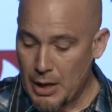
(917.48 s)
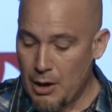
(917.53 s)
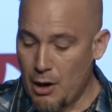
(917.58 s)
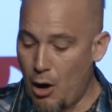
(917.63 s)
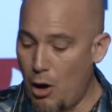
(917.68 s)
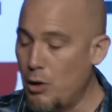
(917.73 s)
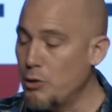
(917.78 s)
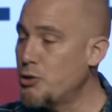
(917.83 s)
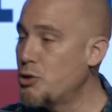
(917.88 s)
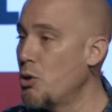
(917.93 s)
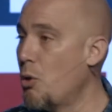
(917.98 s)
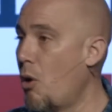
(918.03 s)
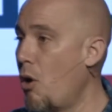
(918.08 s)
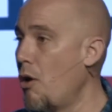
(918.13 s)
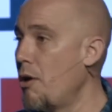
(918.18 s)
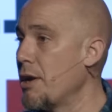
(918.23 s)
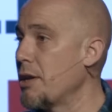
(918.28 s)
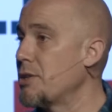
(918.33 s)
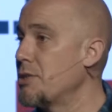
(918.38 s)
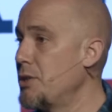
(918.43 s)
Also,
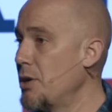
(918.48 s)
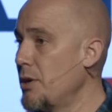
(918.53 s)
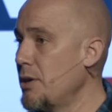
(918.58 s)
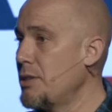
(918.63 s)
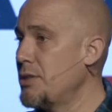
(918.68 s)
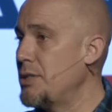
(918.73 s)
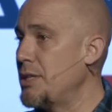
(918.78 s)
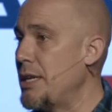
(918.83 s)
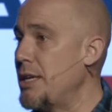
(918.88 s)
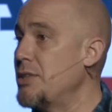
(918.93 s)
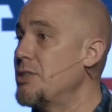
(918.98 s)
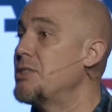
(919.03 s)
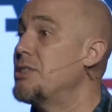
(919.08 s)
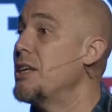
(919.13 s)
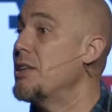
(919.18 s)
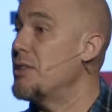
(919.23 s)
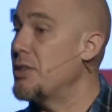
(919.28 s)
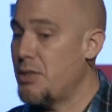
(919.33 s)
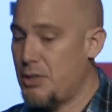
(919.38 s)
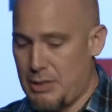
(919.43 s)
Artaxerxes
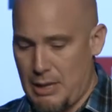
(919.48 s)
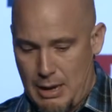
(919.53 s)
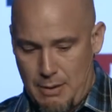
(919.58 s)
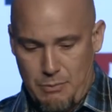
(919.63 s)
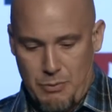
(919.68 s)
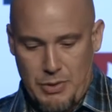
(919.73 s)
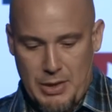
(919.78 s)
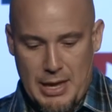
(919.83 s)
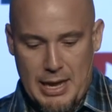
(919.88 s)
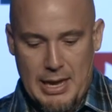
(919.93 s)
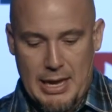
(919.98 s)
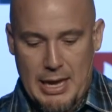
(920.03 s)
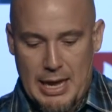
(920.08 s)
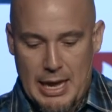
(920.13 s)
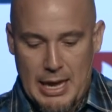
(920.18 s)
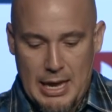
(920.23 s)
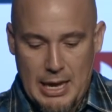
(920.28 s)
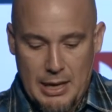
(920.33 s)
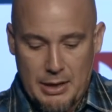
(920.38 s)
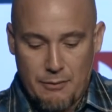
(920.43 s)
did the same thing
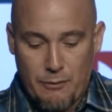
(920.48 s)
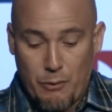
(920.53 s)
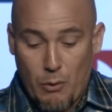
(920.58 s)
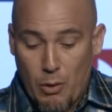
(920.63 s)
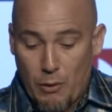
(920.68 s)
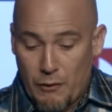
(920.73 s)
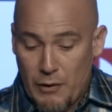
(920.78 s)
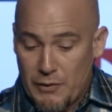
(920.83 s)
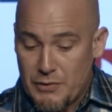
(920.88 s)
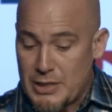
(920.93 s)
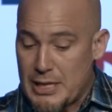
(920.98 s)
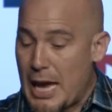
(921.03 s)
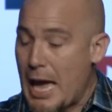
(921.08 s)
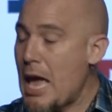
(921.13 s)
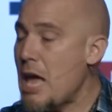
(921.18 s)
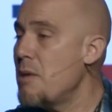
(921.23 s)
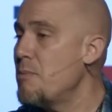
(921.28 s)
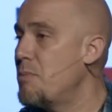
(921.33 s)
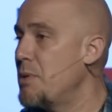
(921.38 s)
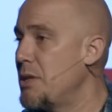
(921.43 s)
in
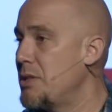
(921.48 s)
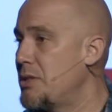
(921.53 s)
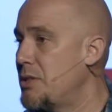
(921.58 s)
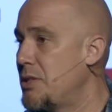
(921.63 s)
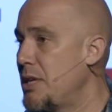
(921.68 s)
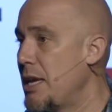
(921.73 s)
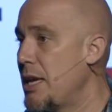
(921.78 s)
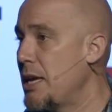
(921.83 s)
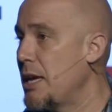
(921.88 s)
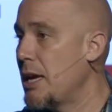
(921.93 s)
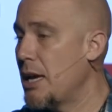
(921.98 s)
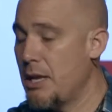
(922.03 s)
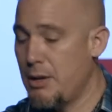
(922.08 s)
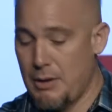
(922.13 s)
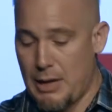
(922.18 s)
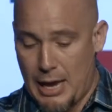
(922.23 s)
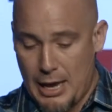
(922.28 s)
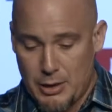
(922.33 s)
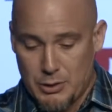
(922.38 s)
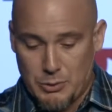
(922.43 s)
458 BC
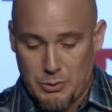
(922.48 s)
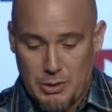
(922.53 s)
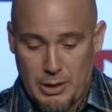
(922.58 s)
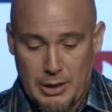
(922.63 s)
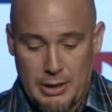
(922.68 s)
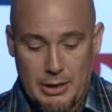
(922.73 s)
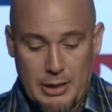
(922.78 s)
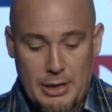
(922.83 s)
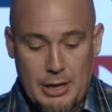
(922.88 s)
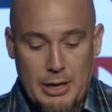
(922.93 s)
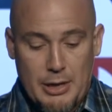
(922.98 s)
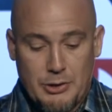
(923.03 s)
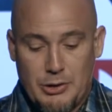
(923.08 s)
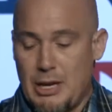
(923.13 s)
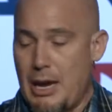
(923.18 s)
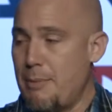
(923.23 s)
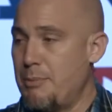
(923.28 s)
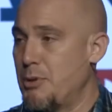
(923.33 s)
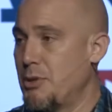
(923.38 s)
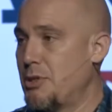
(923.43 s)
in Ezra
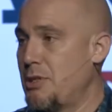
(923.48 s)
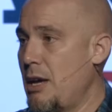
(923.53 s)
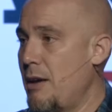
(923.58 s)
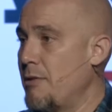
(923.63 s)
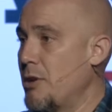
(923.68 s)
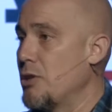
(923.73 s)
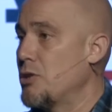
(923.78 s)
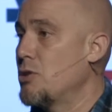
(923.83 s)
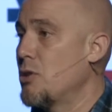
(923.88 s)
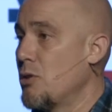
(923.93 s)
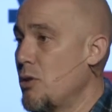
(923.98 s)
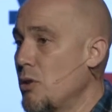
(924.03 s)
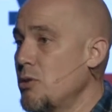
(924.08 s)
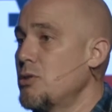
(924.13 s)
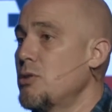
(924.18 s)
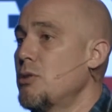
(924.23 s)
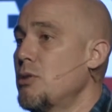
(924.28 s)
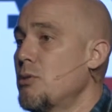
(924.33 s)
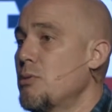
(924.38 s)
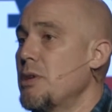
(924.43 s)
chapter 7. And so
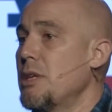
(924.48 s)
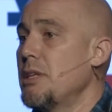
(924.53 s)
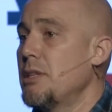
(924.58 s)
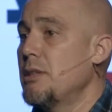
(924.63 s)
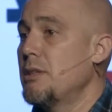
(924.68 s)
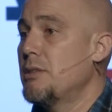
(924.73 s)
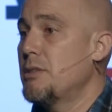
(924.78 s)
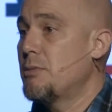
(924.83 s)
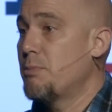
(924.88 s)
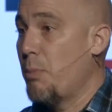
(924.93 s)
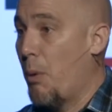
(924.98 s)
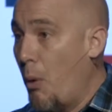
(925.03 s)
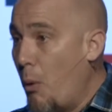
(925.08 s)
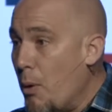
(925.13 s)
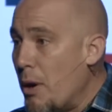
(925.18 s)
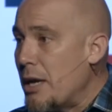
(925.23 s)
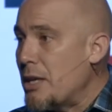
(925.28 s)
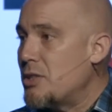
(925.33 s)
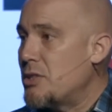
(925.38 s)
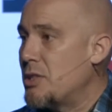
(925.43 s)
those are three
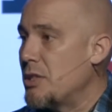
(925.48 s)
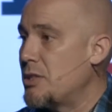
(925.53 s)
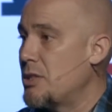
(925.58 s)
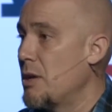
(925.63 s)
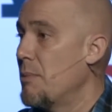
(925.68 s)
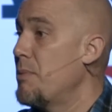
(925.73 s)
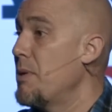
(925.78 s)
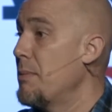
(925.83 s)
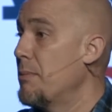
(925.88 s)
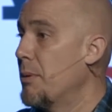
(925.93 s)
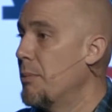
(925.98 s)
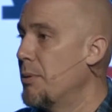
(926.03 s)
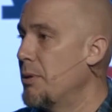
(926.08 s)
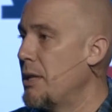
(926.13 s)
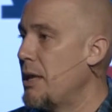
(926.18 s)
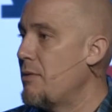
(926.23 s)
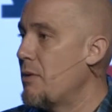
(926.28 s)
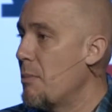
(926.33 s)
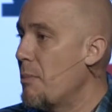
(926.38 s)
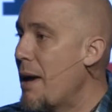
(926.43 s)
points that some people
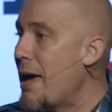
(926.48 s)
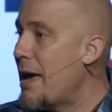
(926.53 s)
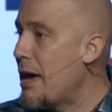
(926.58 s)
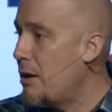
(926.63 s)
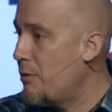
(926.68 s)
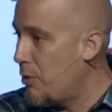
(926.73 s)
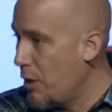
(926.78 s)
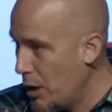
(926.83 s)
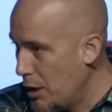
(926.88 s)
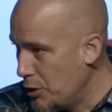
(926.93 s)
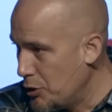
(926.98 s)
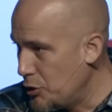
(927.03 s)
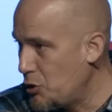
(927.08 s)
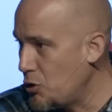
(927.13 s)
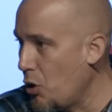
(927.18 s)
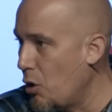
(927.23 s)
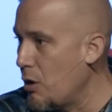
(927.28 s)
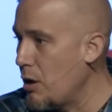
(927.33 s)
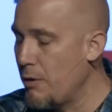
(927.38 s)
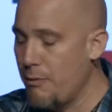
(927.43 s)
believe it may have
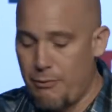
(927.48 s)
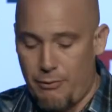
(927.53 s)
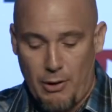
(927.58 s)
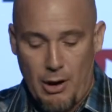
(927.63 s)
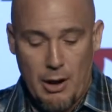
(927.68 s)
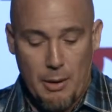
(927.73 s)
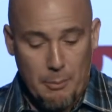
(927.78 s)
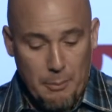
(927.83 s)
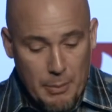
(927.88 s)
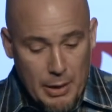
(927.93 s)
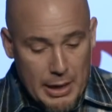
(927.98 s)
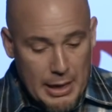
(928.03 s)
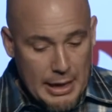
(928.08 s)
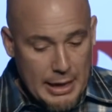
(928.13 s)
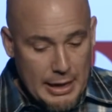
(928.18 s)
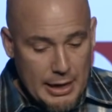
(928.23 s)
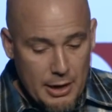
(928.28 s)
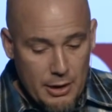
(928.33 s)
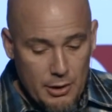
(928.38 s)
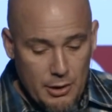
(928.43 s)
started from.
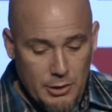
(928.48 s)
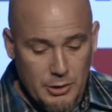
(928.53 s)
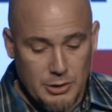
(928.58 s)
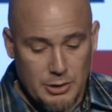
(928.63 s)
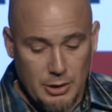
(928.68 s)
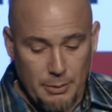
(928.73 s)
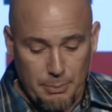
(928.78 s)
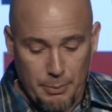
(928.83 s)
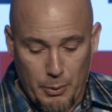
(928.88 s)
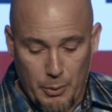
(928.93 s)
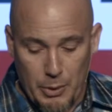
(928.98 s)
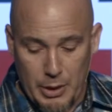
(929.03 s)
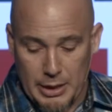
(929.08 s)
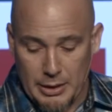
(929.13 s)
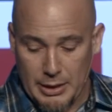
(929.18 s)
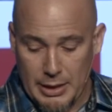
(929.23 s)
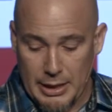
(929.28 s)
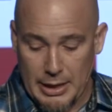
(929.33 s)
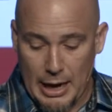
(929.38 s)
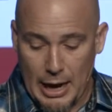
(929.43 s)
Here's the
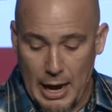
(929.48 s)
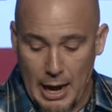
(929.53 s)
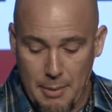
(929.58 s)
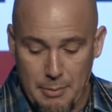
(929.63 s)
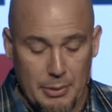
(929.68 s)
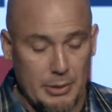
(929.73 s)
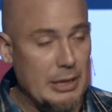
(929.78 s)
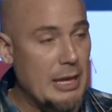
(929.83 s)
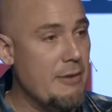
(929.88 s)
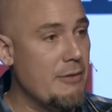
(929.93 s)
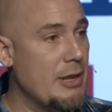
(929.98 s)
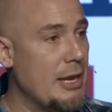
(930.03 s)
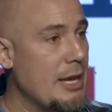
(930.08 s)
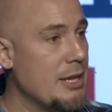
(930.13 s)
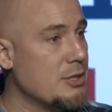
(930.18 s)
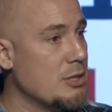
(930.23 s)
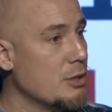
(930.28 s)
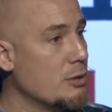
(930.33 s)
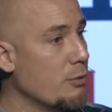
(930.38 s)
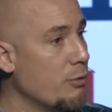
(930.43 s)
point that I believe it
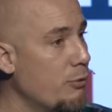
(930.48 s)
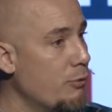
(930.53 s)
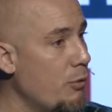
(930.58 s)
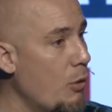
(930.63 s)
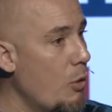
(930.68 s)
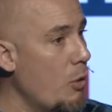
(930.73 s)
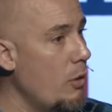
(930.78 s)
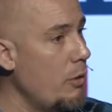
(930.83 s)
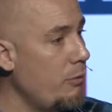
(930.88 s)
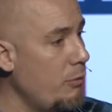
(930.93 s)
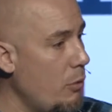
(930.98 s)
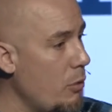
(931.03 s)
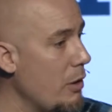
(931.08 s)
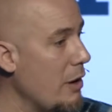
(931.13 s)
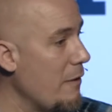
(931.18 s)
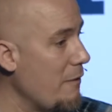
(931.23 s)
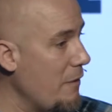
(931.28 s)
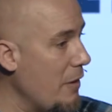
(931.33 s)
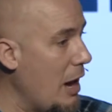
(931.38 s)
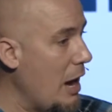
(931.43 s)
is. It's
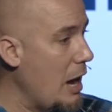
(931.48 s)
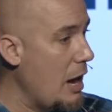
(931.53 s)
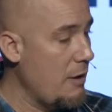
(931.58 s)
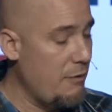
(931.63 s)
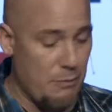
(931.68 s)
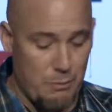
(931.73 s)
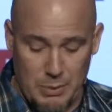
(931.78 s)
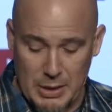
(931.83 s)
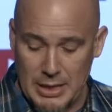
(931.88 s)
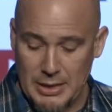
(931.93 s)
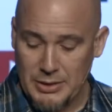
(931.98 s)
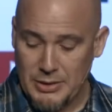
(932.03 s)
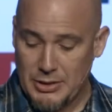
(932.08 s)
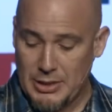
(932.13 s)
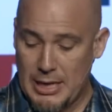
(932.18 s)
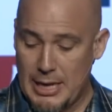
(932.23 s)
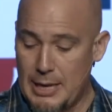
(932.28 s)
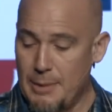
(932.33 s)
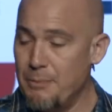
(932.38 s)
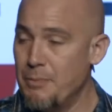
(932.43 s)
445
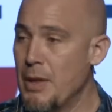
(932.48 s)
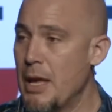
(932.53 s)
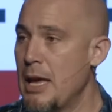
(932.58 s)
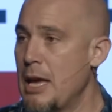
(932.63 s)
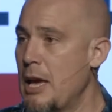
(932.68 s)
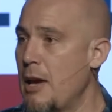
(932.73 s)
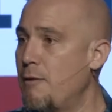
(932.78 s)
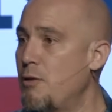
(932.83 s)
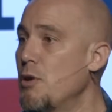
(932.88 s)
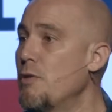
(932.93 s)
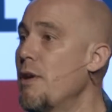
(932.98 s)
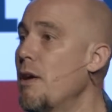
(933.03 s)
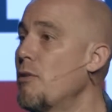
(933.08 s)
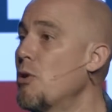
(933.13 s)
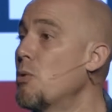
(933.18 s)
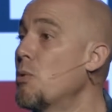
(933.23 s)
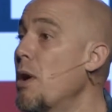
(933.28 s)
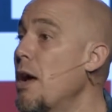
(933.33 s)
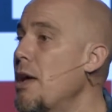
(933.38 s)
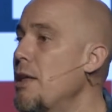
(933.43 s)
BC. If you've ever
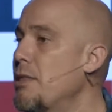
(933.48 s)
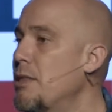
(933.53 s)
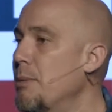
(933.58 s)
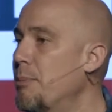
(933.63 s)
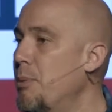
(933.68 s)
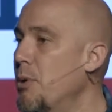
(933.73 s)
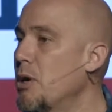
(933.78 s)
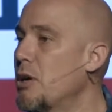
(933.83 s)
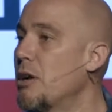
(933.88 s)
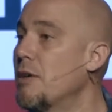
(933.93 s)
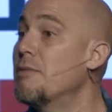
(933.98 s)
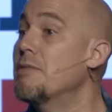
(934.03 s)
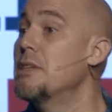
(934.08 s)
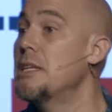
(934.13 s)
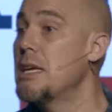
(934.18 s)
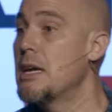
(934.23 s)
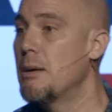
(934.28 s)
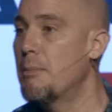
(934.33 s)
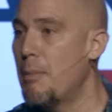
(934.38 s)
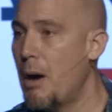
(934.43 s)
read the book of
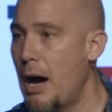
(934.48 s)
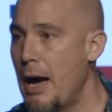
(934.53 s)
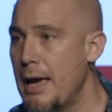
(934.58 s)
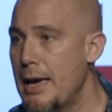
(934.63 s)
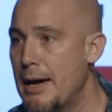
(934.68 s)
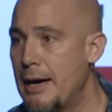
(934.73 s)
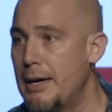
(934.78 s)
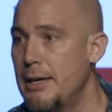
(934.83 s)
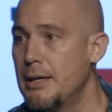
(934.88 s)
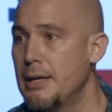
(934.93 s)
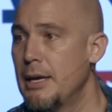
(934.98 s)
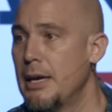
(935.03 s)
Nehemiah,